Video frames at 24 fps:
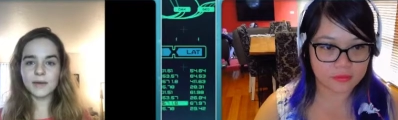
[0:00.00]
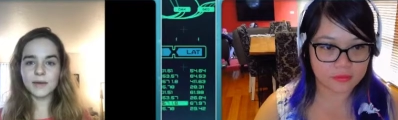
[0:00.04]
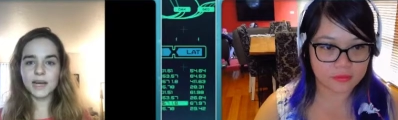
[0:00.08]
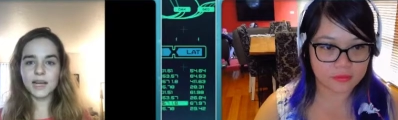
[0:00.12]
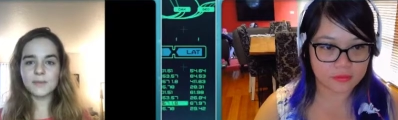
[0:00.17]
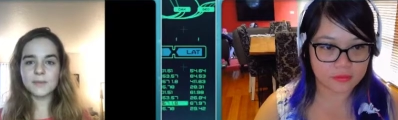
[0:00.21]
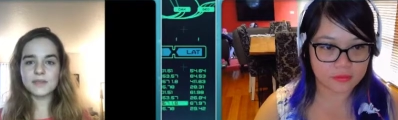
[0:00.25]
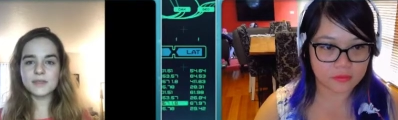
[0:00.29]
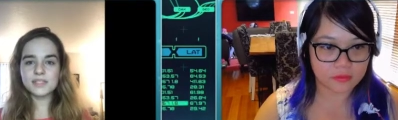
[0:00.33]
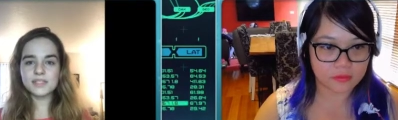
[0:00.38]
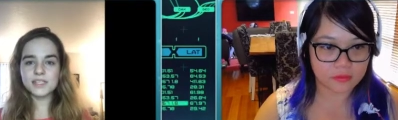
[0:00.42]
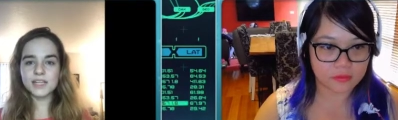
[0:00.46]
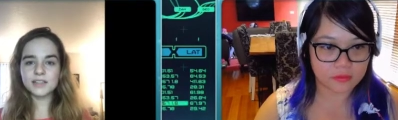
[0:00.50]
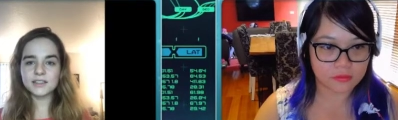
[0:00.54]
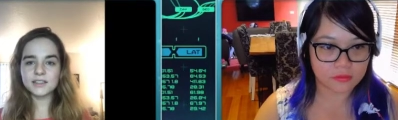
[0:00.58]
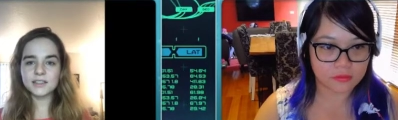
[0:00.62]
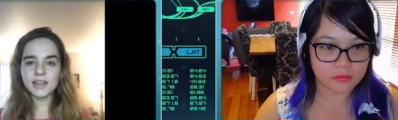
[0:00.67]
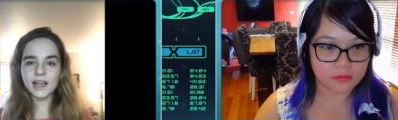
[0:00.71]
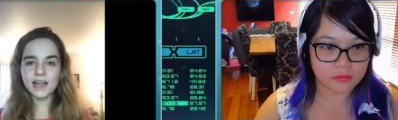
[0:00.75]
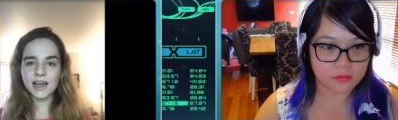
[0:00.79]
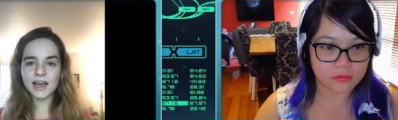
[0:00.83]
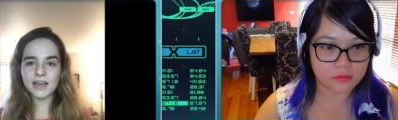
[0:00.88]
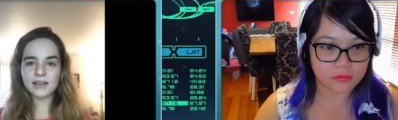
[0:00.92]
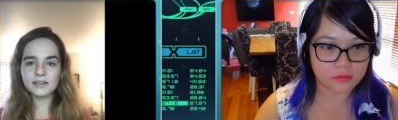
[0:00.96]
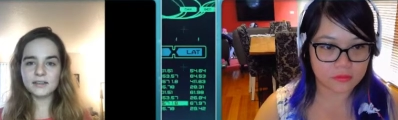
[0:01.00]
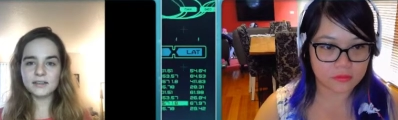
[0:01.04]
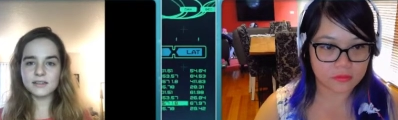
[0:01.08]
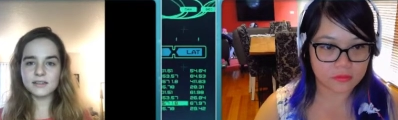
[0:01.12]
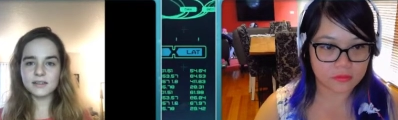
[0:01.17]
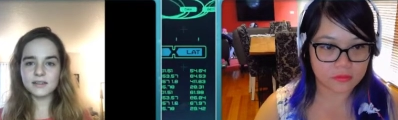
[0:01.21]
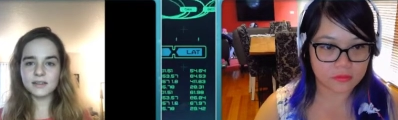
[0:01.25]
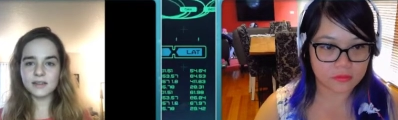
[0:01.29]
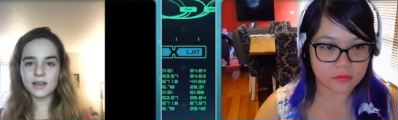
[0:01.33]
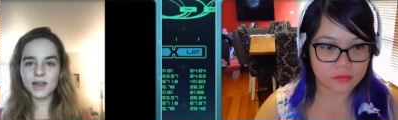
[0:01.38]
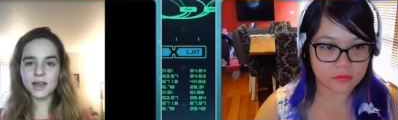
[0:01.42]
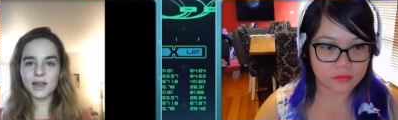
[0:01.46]
Speaker 1: my name is Taylor
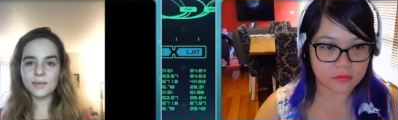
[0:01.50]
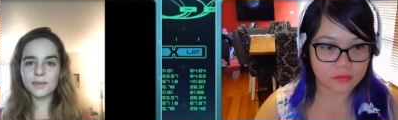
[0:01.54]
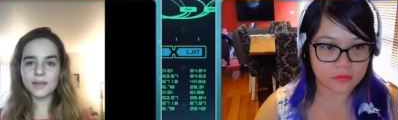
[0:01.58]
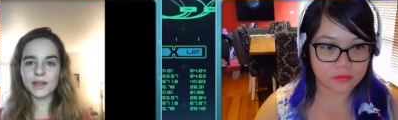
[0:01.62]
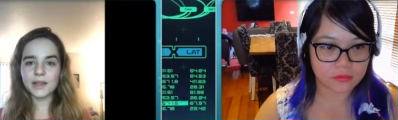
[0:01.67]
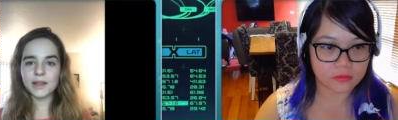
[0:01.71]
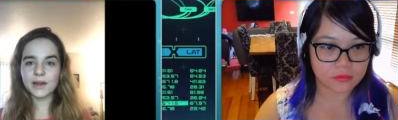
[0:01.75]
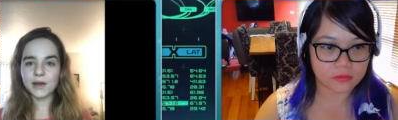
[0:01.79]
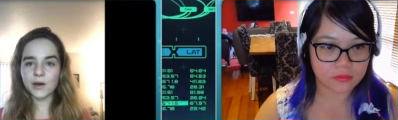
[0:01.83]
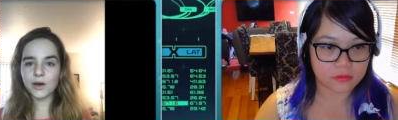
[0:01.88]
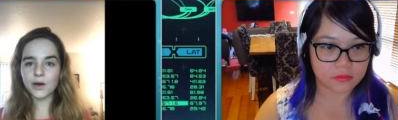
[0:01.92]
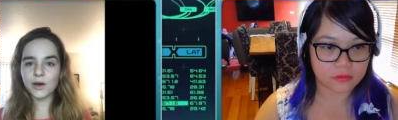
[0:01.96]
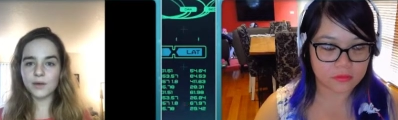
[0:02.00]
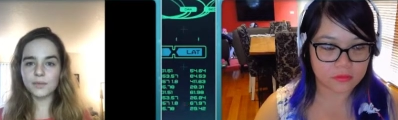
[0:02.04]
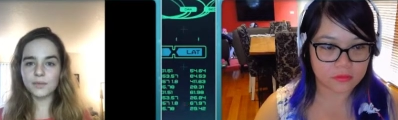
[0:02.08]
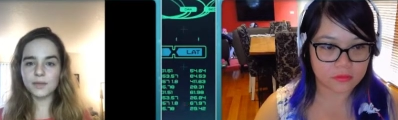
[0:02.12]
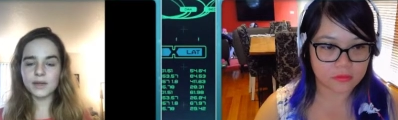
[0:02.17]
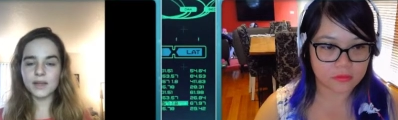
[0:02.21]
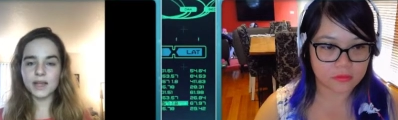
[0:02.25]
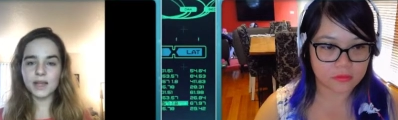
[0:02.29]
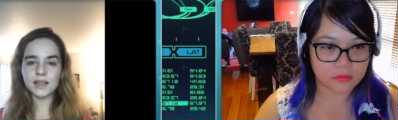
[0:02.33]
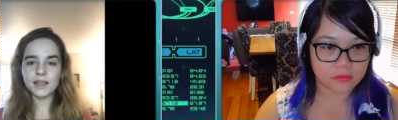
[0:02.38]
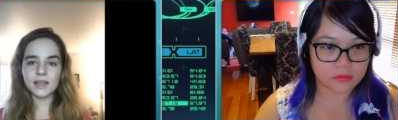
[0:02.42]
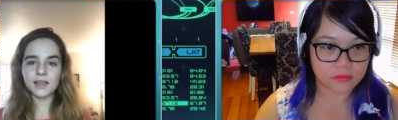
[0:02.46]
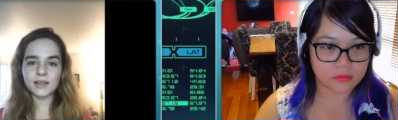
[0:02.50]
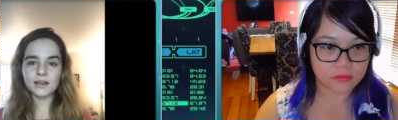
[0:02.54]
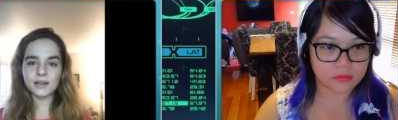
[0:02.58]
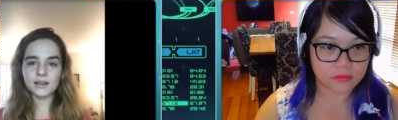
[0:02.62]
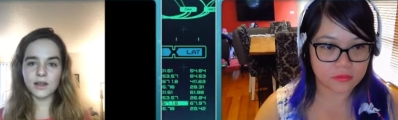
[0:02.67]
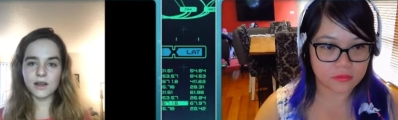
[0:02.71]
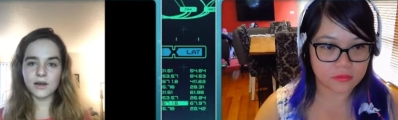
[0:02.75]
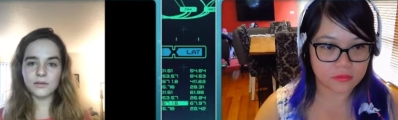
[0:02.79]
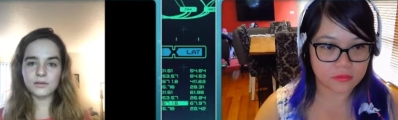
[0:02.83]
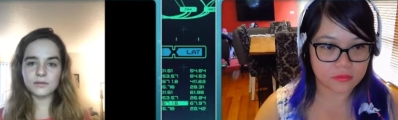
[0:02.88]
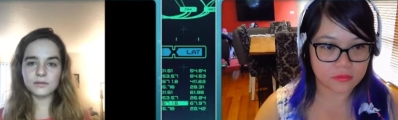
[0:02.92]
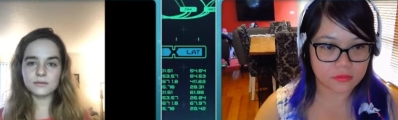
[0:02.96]
Lyons. I played Hope in Alien
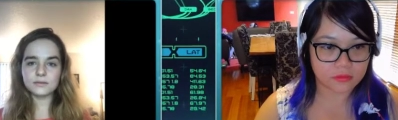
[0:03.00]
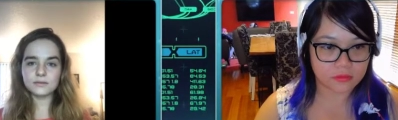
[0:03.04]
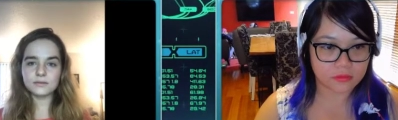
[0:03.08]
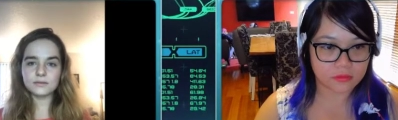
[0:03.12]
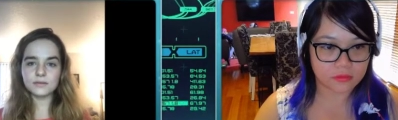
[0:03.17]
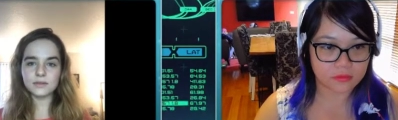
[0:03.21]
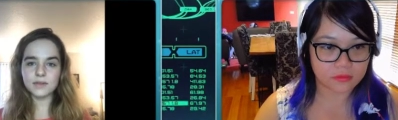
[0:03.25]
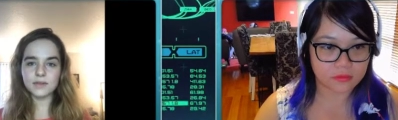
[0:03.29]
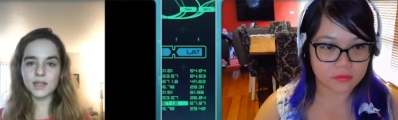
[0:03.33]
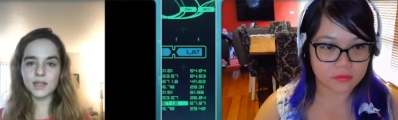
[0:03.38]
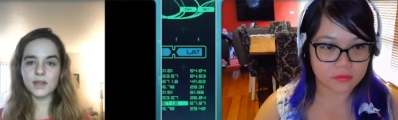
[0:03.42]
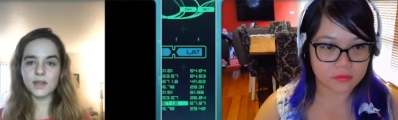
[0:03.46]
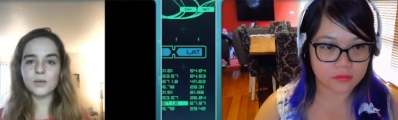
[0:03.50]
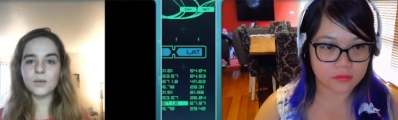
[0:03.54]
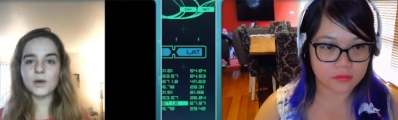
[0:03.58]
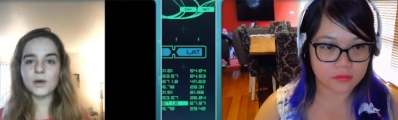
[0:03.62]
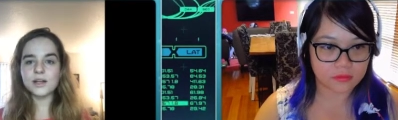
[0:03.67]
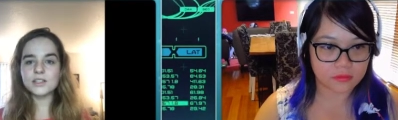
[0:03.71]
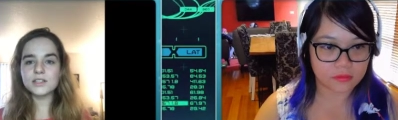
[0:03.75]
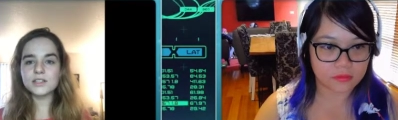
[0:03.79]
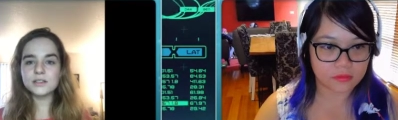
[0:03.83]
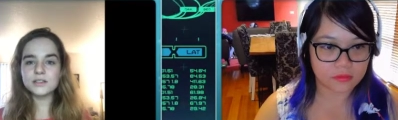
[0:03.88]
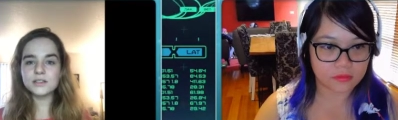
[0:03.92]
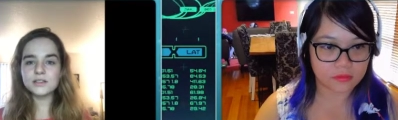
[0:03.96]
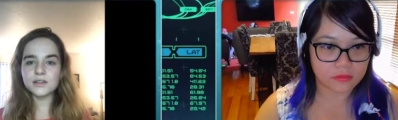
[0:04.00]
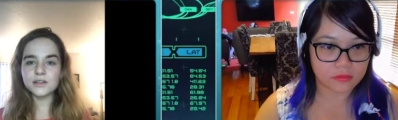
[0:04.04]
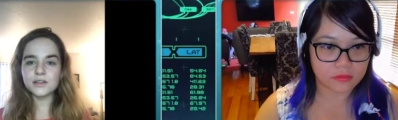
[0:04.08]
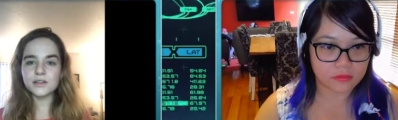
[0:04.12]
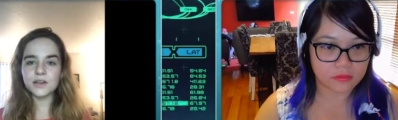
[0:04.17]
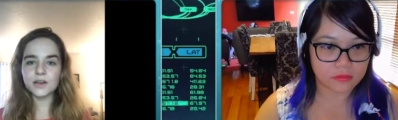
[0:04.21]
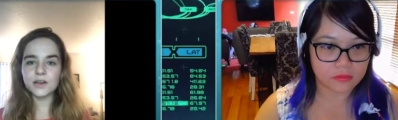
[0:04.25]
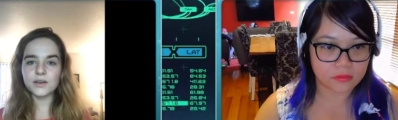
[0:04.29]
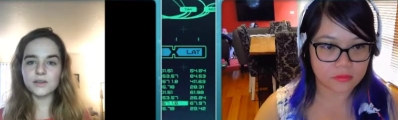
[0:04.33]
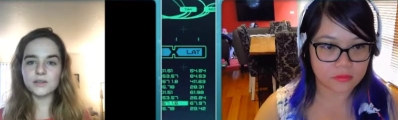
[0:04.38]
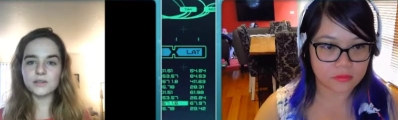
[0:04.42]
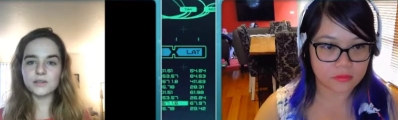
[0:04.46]
Alone, and you're watching
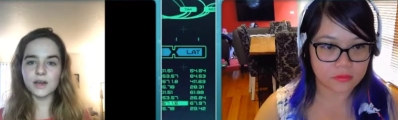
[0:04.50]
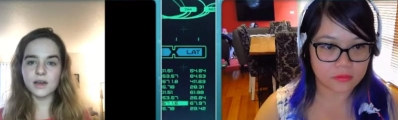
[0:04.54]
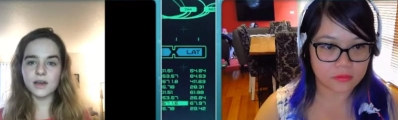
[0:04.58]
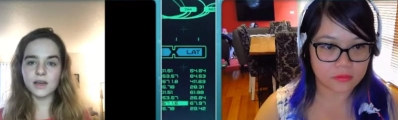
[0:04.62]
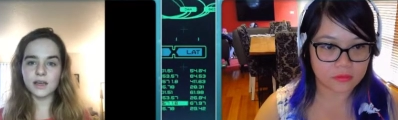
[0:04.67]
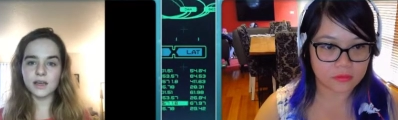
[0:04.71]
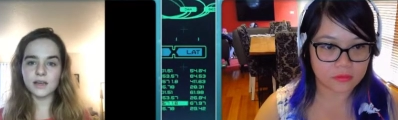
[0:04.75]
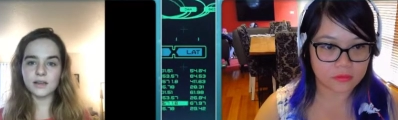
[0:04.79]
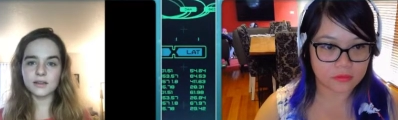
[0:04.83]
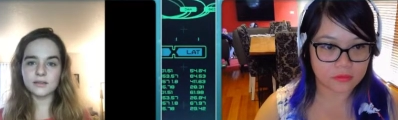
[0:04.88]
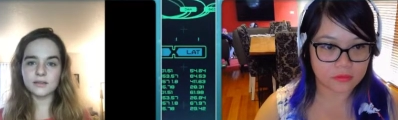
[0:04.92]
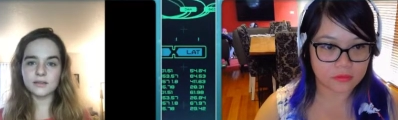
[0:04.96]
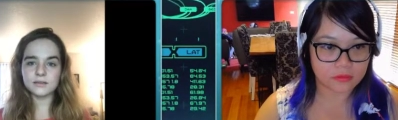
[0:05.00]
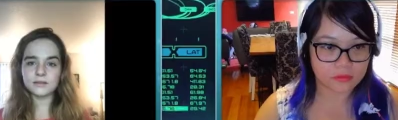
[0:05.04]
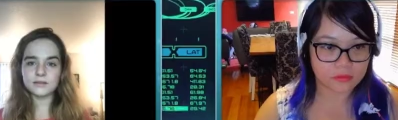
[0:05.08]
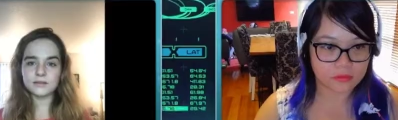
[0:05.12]
Studio Yutani.